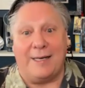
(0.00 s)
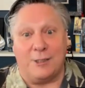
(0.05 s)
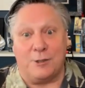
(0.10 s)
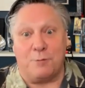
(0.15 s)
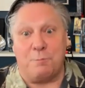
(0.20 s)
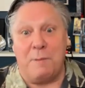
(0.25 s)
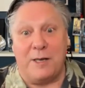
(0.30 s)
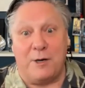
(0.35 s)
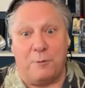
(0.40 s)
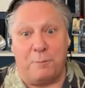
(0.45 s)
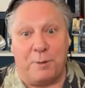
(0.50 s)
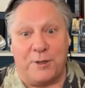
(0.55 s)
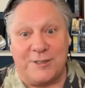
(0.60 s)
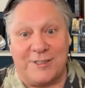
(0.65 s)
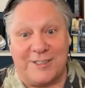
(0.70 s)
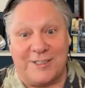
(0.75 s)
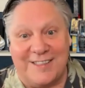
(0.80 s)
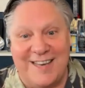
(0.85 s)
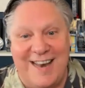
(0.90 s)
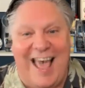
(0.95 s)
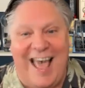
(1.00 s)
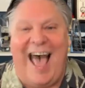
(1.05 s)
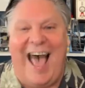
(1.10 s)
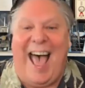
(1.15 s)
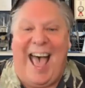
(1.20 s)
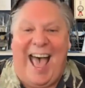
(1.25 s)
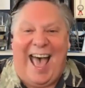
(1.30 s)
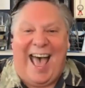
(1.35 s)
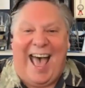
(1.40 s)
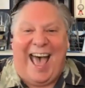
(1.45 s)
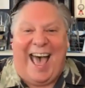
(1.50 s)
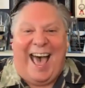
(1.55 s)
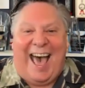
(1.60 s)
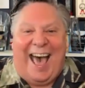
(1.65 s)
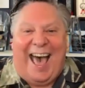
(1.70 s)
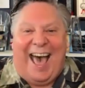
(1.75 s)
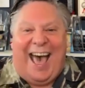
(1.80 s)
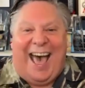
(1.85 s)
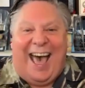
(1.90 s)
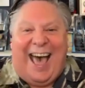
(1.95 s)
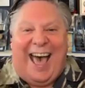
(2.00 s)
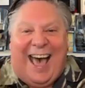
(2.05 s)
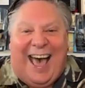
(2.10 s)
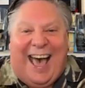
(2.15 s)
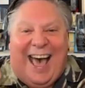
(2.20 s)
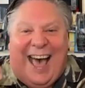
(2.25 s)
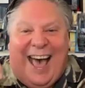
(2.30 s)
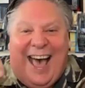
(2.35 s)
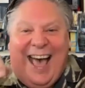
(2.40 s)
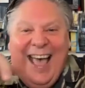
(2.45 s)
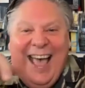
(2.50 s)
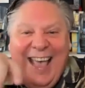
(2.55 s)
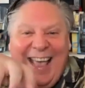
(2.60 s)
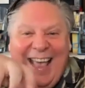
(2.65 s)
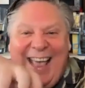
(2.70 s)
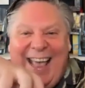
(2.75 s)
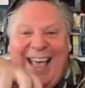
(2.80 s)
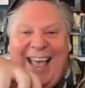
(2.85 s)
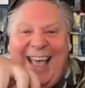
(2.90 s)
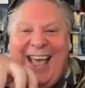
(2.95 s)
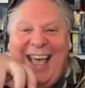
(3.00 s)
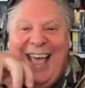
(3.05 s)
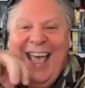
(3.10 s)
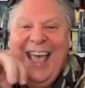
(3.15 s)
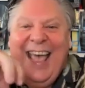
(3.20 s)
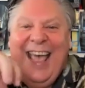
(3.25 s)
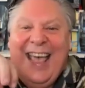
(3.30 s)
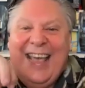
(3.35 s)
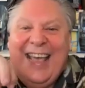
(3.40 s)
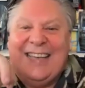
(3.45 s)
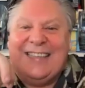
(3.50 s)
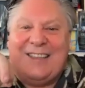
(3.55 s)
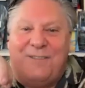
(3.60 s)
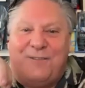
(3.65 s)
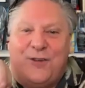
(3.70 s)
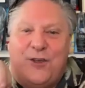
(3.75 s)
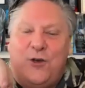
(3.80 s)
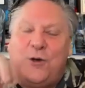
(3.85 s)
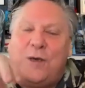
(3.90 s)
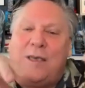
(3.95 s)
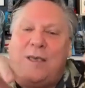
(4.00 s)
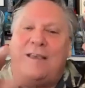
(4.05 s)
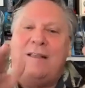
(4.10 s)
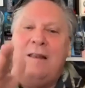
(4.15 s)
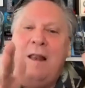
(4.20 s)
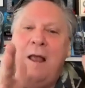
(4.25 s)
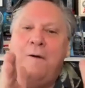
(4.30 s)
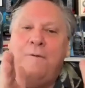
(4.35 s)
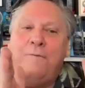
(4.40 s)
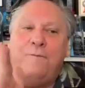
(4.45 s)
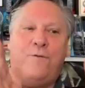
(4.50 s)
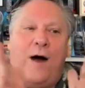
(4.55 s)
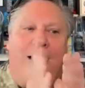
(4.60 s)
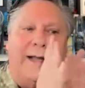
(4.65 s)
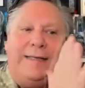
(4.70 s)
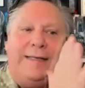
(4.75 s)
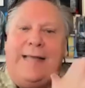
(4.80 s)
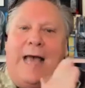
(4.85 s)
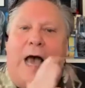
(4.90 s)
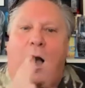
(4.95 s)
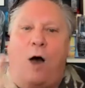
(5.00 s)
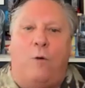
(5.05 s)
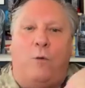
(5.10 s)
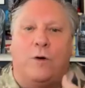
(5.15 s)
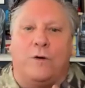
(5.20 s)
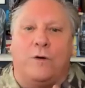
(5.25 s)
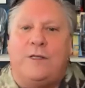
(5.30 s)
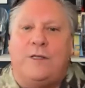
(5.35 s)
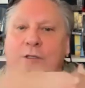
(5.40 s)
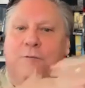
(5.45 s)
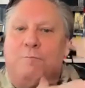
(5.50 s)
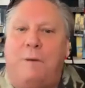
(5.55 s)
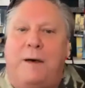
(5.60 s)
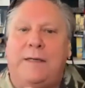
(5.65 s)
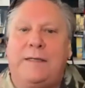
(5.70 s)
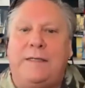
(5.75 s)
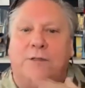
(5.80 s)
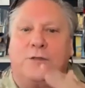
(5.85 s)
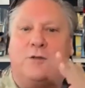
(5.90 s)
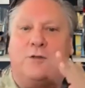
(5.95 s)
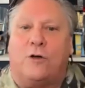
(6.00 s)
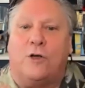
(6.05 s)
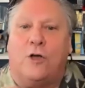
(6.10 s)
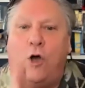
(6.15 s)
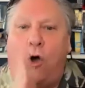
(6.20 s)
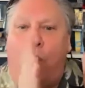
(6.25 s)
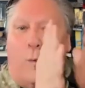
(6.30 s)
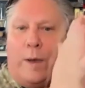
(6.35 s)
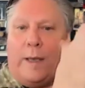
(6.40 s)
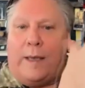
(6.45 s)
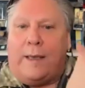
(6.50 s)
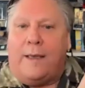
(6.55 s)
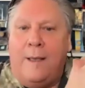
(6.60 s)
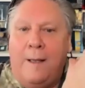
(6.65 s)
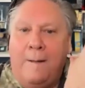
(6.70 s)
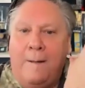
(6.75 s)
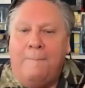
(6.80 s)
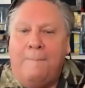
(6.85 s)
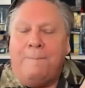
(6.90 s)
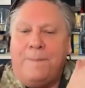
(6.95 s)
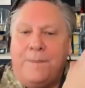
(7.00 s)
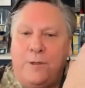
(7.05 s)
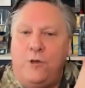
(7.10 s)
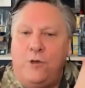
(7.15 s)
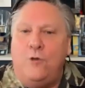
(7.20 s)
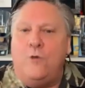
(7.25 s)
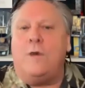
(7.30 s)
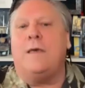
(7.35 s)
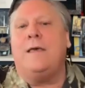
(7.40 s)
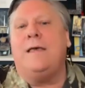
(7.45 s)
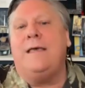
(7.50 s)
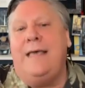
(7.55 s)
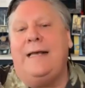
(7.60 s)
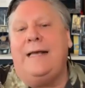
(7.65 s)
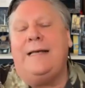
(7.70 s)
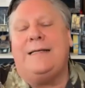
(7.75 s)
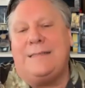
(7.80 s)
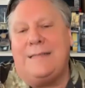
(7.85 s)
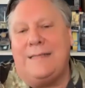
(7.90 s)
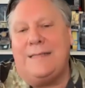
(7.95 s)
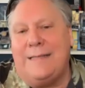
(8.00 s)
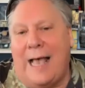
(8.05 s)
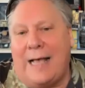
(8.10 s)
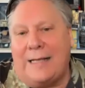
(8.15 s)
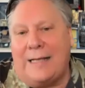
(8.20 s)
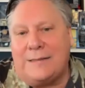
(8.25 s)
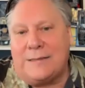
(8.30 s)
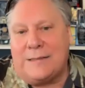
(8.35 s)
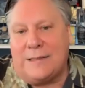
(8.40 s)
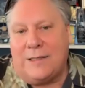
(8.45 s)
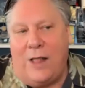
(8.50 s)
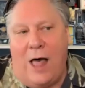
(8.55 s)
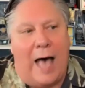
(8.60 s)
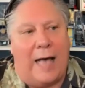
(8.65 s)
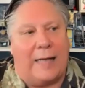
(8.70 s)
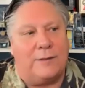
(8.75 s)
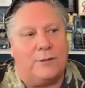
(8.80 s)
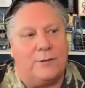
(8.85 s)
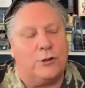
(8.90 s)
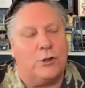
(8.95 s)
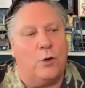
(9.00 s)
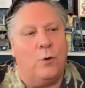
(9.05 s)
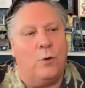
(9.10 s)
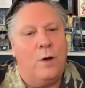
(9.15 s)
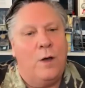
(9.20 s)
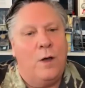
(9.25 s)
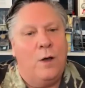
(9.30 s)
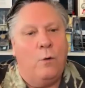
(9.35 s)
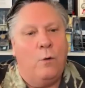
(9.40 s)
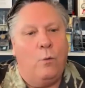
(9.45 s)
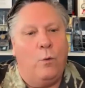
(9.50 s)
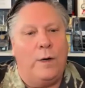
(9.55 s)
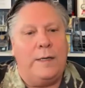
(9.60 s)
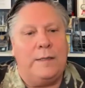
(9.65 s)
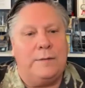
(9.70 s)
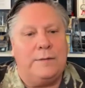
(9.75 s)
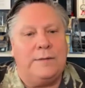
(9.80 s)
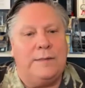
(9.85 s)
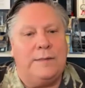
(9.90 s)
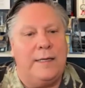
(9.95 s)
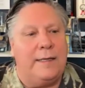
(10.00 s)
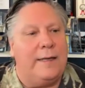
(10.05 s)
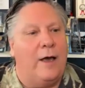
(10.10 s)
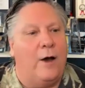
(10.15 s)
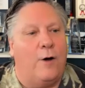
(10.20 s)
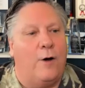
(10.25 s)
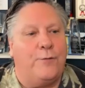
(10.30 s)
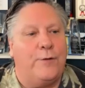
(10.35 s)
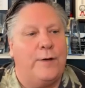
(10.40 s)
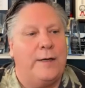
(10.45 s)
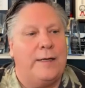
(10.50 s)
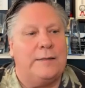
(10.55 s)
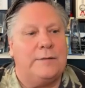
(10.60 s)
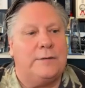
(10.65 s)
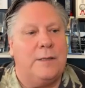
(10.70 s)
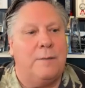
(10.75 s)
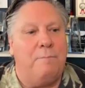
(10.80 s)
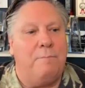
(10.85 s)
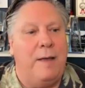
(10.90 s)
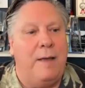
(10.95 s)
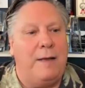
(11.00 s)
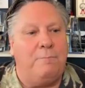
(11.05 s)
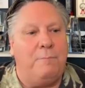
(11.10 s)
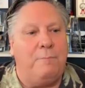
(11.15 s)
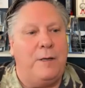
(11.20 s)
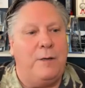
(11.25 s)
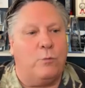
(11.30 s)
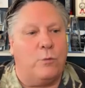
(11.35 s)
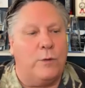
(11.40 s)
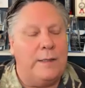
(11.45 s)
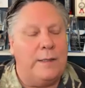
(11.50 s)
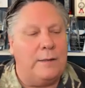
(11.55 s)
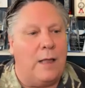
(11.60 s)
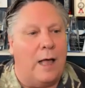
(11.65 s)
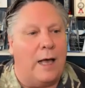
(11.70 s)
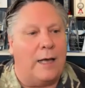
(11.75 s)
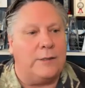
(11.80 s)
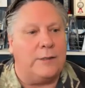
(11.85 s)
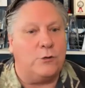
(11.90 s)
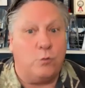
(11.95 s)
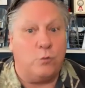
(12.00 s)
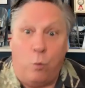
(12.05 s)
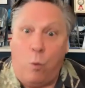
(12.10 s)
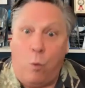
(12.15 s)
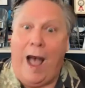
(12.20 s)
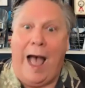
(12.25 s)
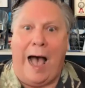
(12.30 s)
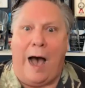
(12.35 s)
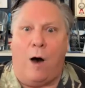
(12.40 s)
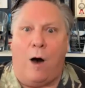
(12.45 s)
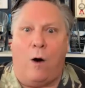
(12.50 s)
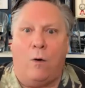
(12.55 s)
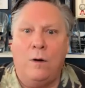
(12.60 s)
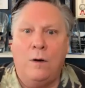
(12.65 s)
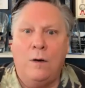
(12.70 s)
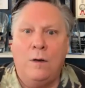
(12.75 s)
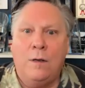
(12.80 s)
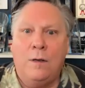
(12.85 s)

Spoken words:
it's middle person. Is if you can find out where these monies are going, you can get into that slot. So what it did, Alpha, is it made me realize, wow,